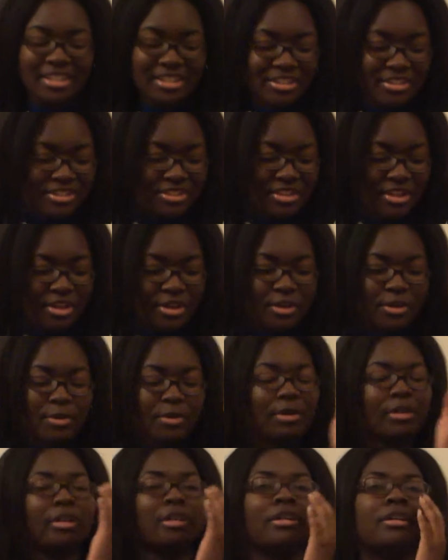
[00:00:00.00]

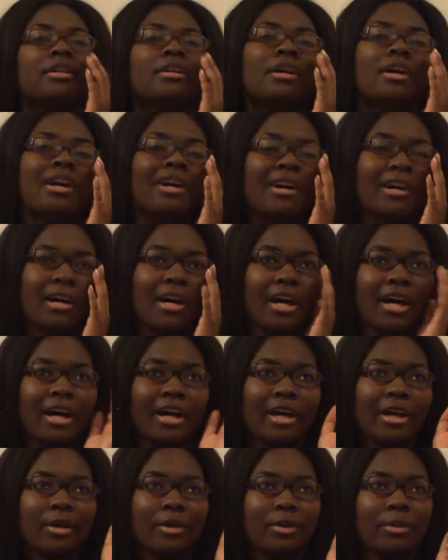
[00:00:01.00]
so
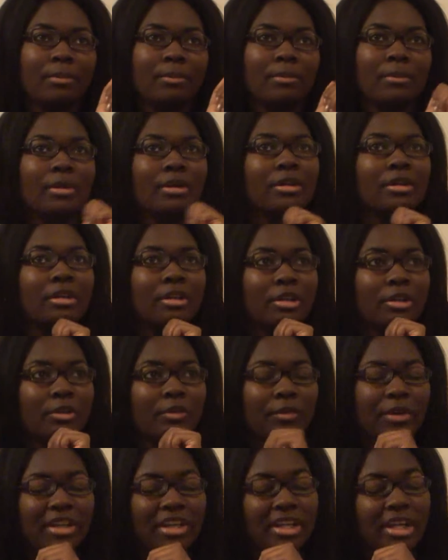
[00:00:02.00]
I
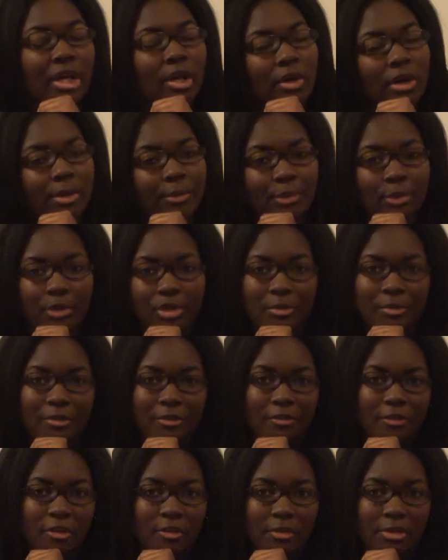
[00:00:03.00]
right now I'm going to be
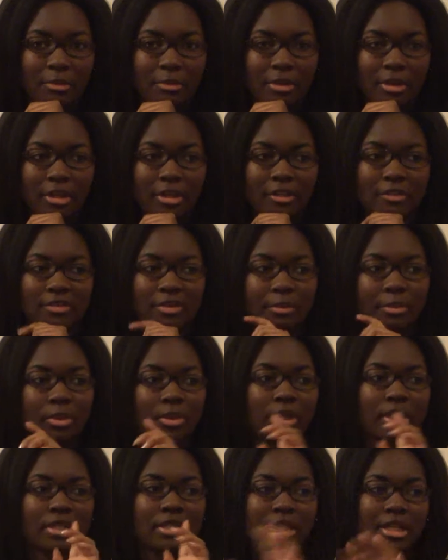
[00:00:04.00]
filming my
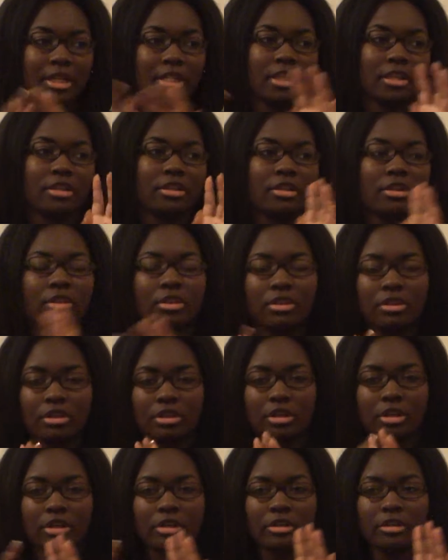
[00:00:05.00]
February 2nd,
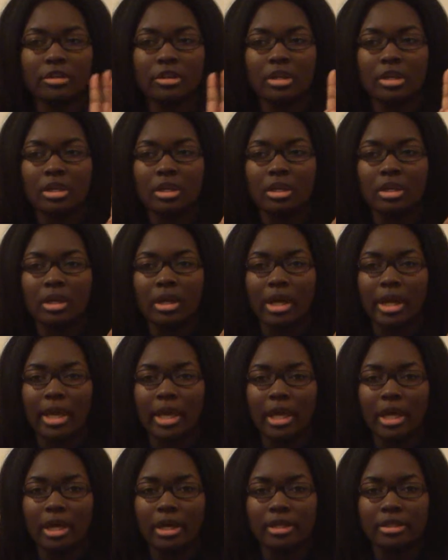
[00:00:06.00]
3rd,
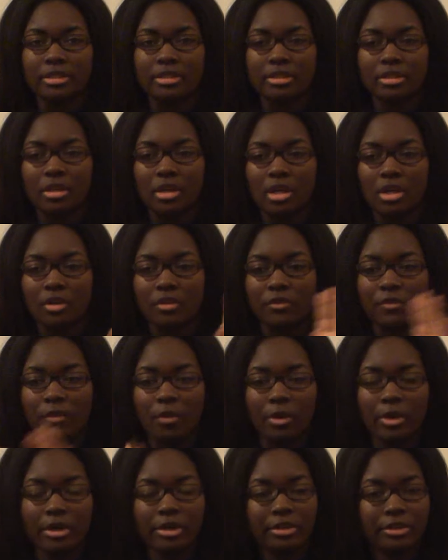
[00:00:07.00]
and
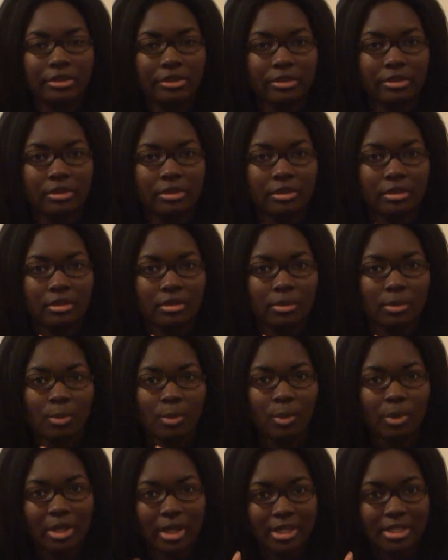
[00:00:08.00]
4th,
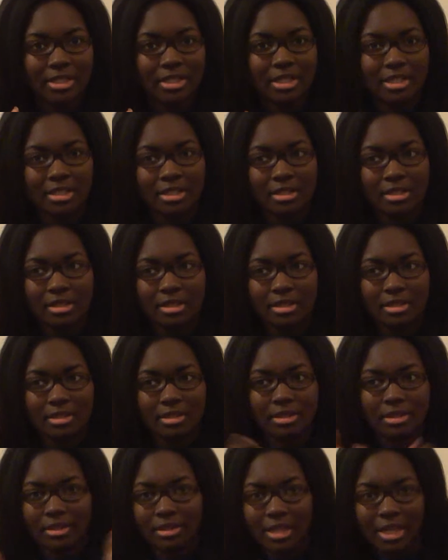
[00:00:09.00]
what I did
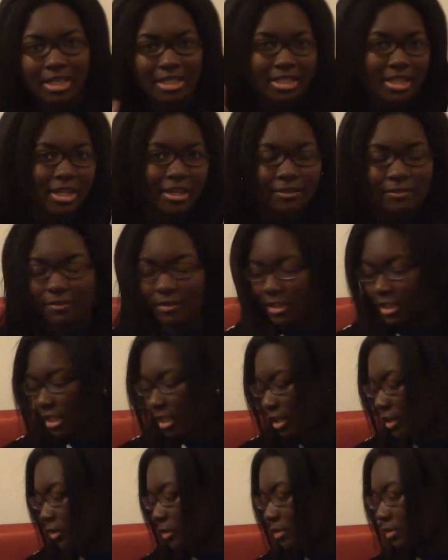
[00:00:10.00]
that day
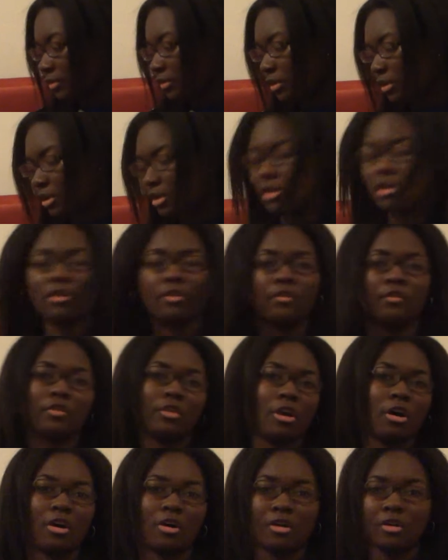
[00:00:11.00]
video,
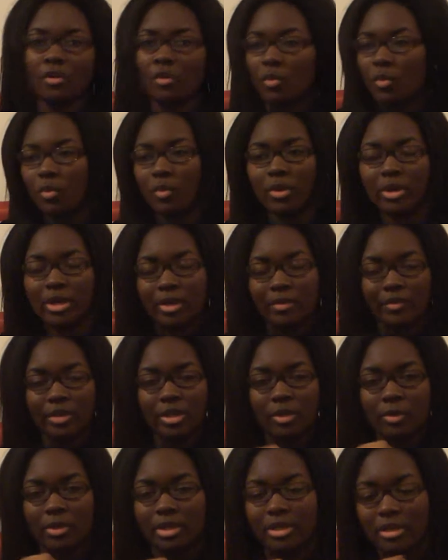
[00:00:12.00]
vlog, whatever
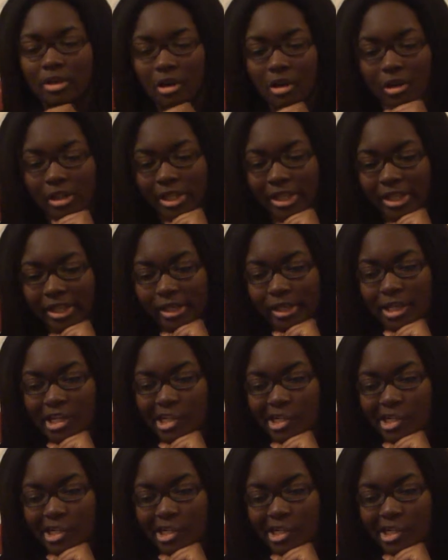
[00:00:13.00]
you want to call it,